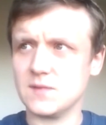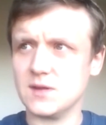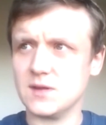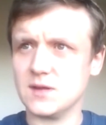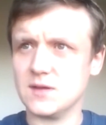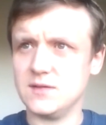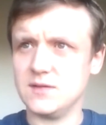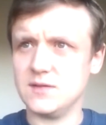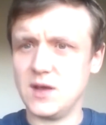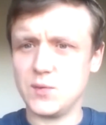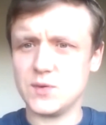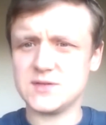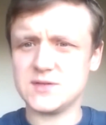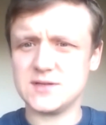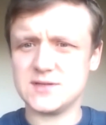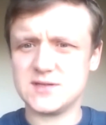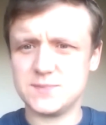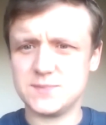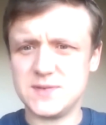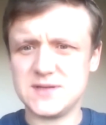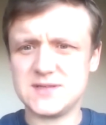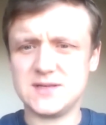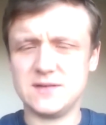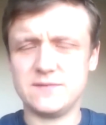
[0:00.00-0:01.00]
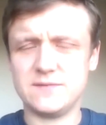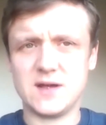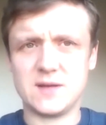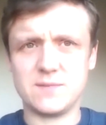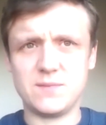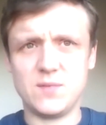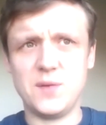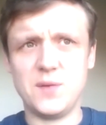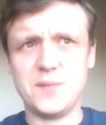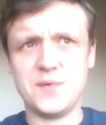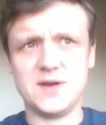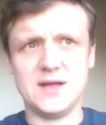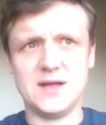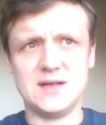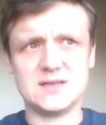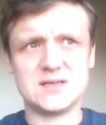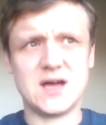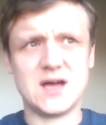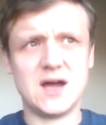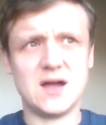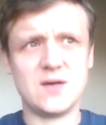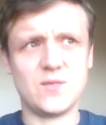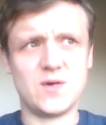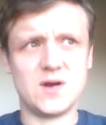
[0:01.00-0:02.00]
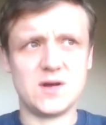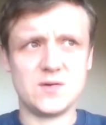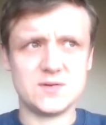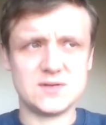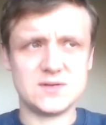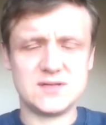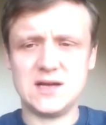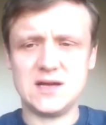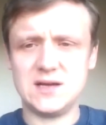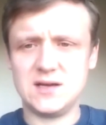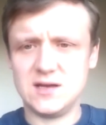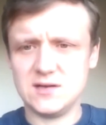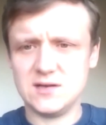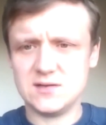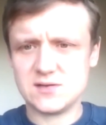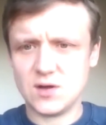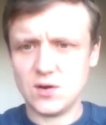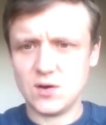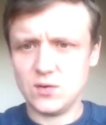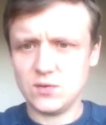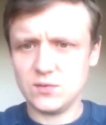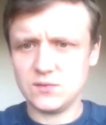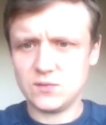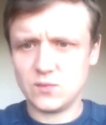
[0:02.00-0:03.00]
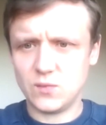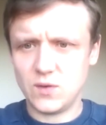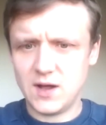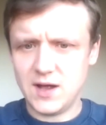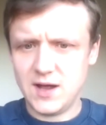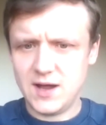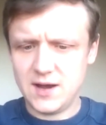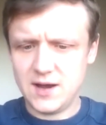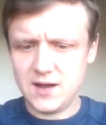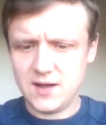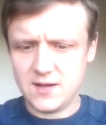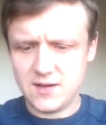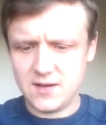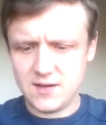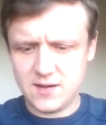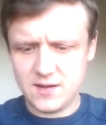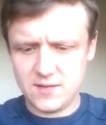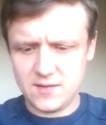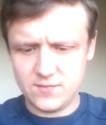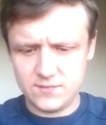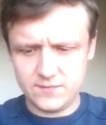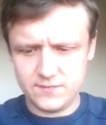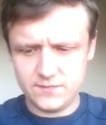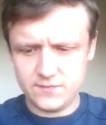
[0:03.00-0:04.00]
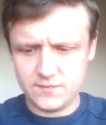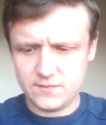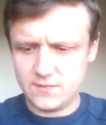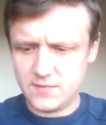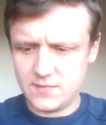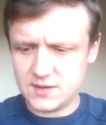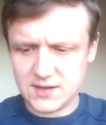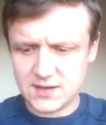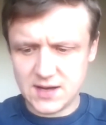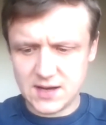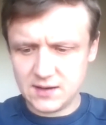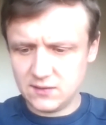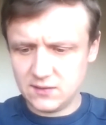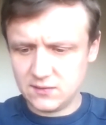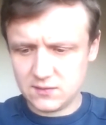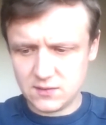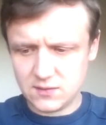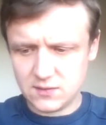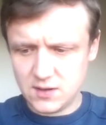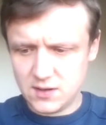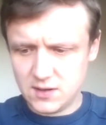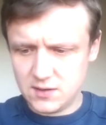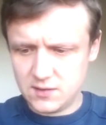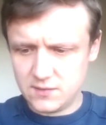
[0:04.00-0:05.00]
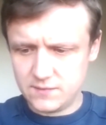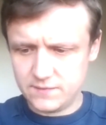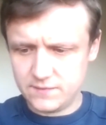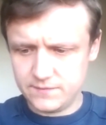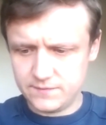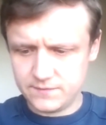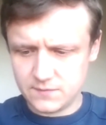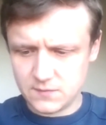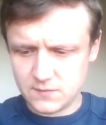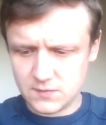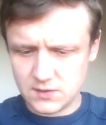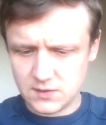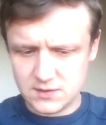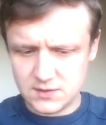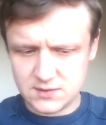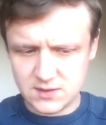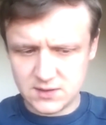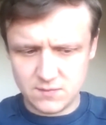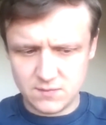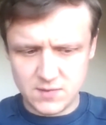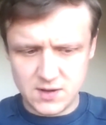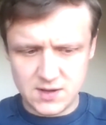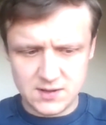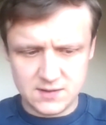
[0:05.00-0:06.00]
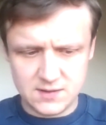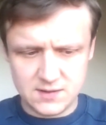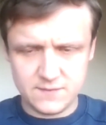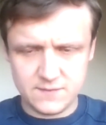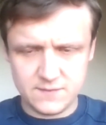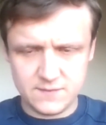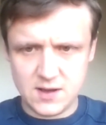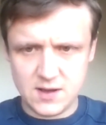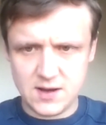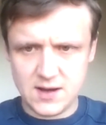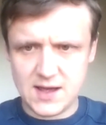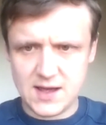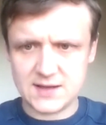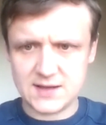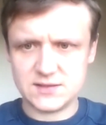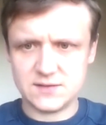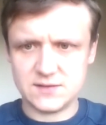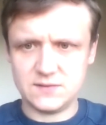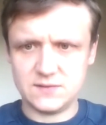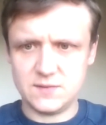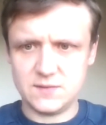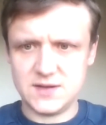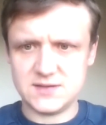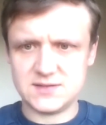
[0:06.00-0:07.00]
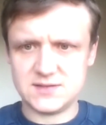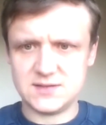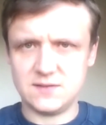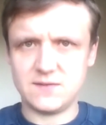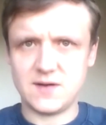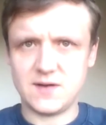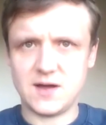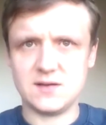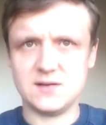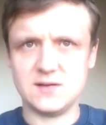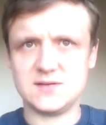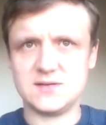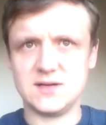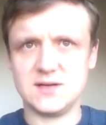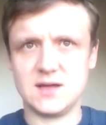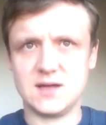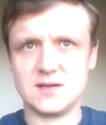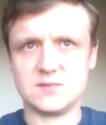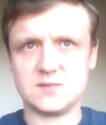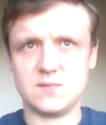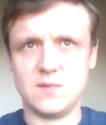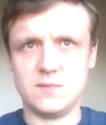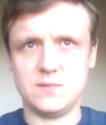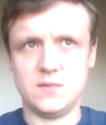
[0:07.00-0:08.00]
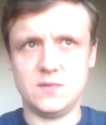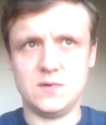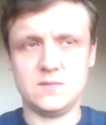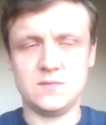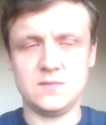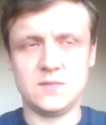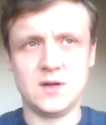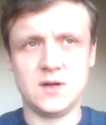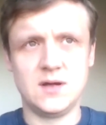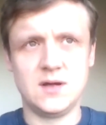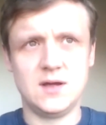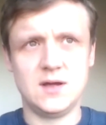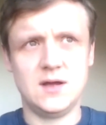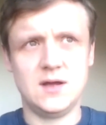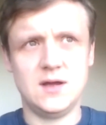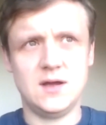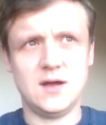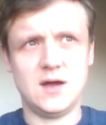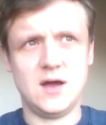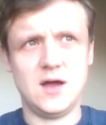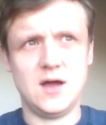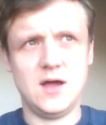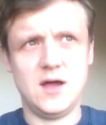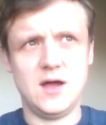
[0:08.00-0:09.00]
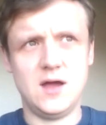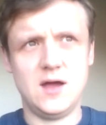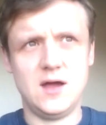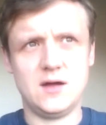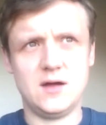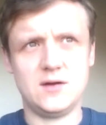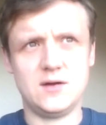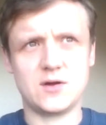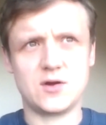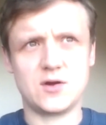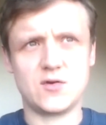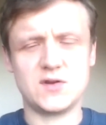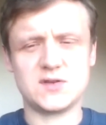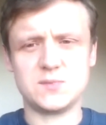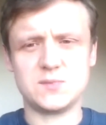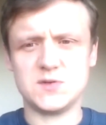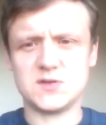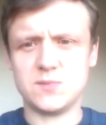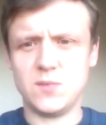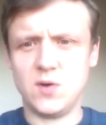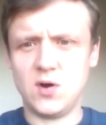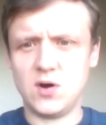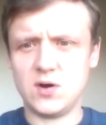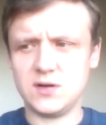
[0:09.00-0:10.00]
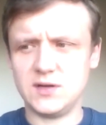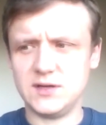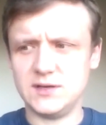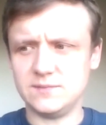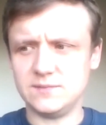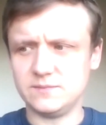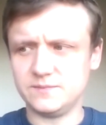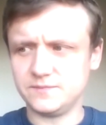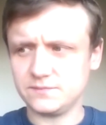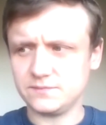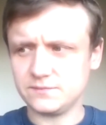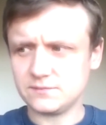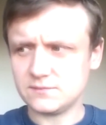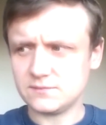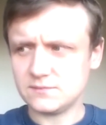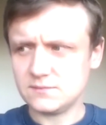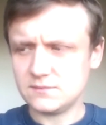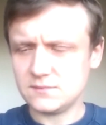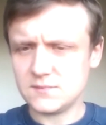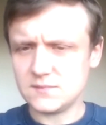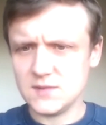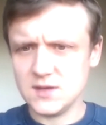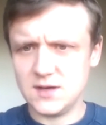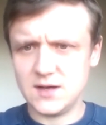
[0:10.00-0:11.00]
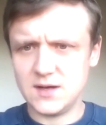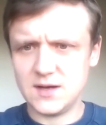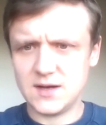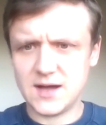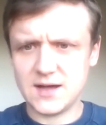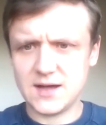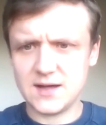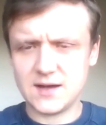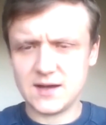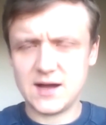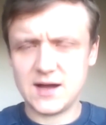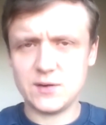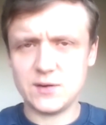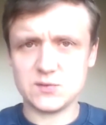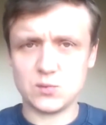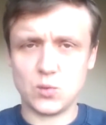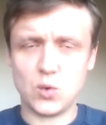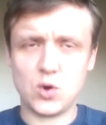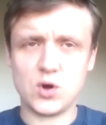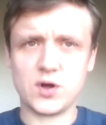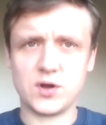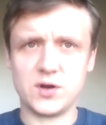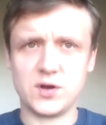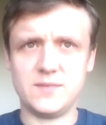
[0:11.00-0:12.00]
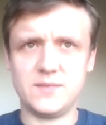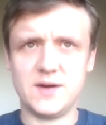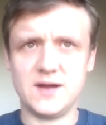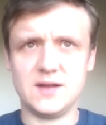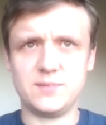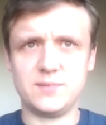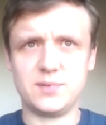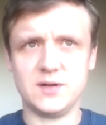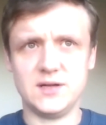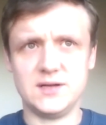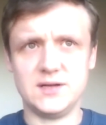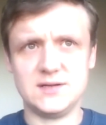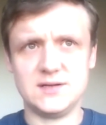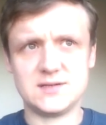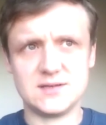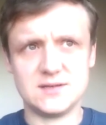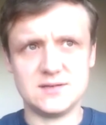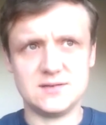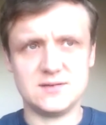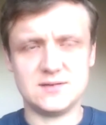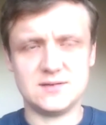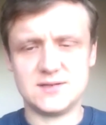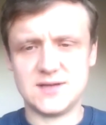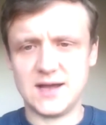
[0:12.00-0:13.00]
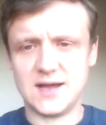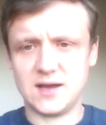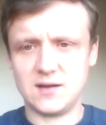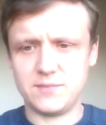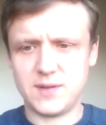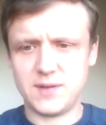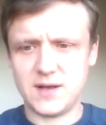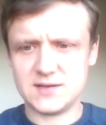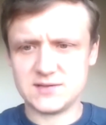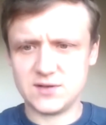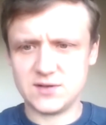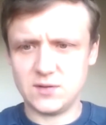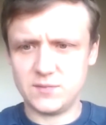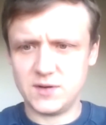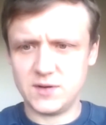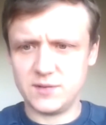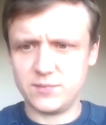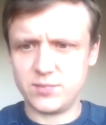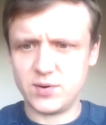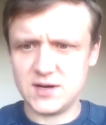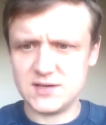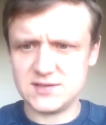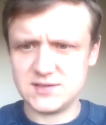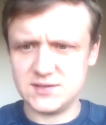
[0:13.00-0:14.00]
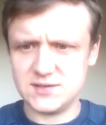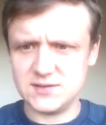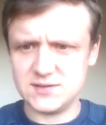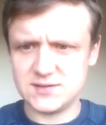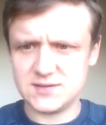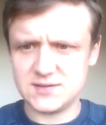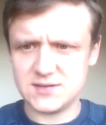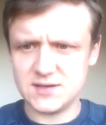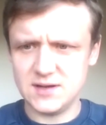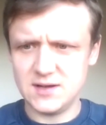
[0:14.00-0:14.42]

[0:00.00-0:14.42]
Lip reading: there was a specific moment in time when I was 10 years old where my dad had committed an act of domestic violence against my mum on a Christmas morning, and I was woken up by the police and taken past all my presents,